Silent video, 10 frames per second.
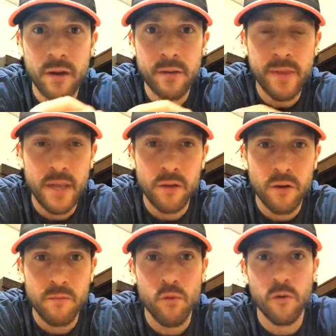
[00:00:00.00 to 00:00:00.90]
They
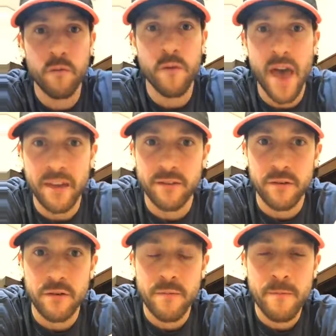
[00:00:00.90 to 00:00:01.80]
learn more
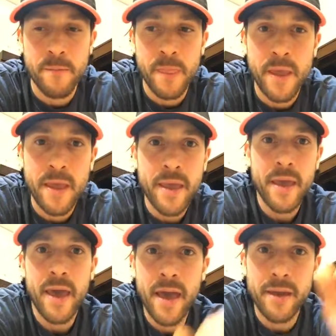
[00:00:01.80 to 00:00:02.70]
faster.
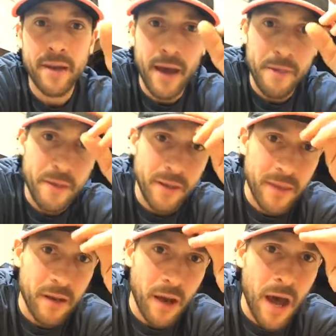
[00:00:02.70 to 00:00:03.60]
And I think
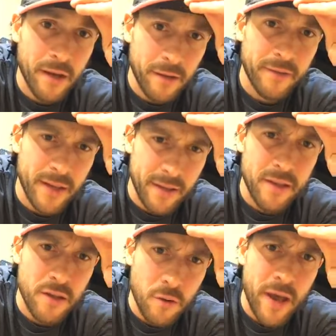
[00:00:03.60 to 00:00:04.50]
that honestly, in the
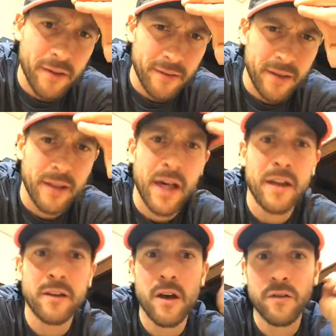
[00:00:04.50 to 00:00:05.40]
U.S., a lot
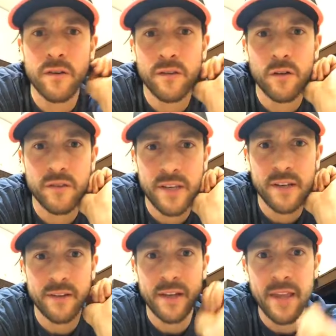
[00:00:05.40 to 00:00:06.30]
of coaches don't
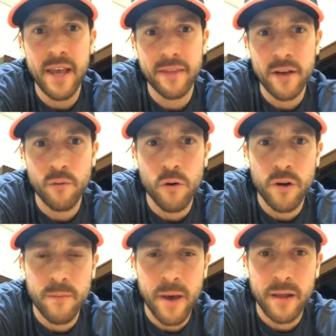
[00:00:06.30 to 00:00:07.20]
teach like that. They're worried
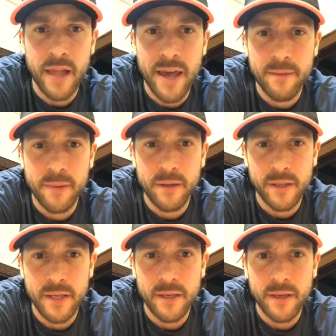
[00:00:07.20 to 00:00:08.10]
about
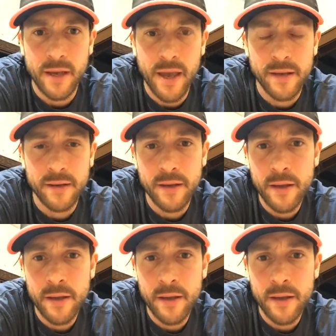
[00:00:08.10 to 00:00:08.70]
liability and